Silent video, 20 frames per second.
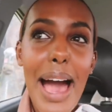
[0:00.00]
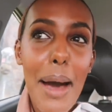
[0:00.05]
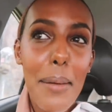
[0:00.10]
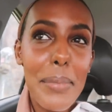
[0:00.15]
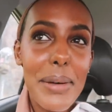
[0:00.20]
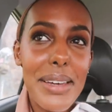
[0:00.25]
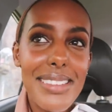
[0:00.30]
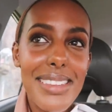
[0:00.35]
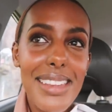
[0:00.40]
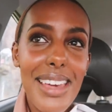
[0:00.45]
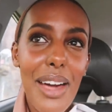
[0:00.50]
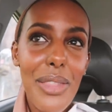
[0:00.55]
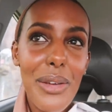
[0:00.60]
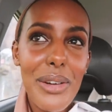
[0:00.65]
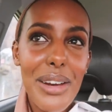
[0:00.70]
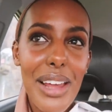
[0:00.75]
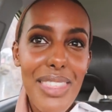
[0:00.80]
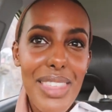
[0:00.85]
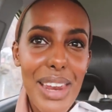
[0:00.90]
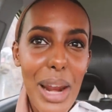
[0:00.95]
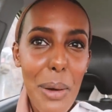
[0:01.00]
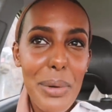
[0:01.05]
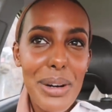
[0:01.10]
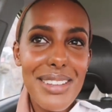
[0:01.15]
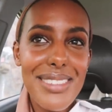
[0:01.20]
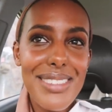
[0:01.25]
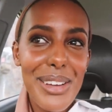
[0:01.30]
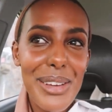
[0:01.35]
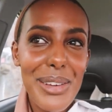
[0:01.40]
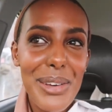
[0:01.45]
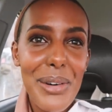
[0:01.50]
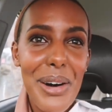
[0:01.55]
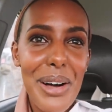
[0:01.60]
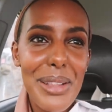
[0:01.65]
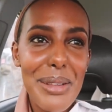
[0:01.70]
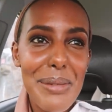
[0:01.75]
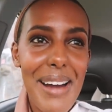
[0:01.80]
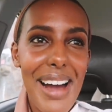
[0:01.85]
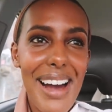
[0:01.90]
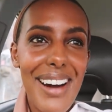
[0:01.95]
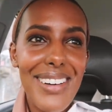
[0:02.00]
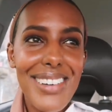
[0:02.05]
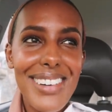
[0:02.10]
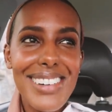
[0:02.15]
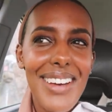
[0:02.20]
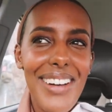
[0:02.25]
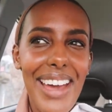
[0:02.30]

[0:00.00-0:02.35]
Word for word: happened the other day that I want to tell you all about.